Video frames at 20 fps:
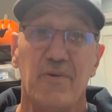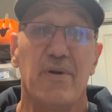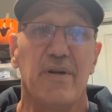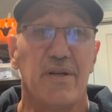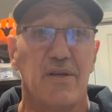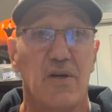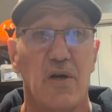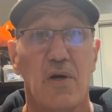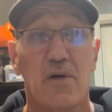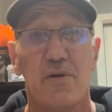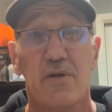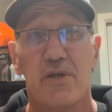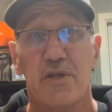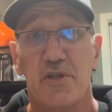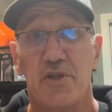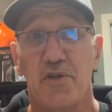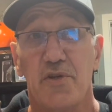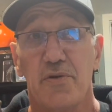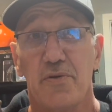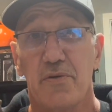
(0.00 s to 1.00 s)

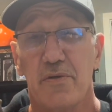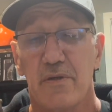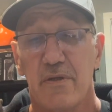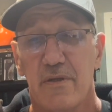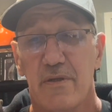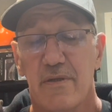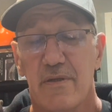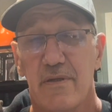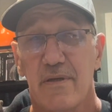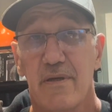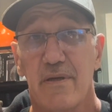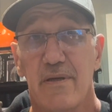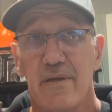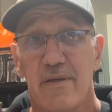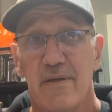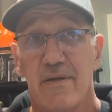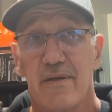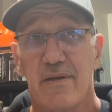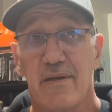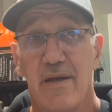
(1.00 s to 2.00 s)
encourage you,
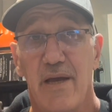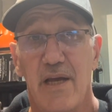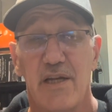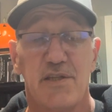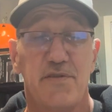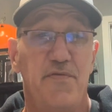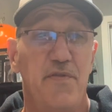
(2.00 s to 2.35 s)
as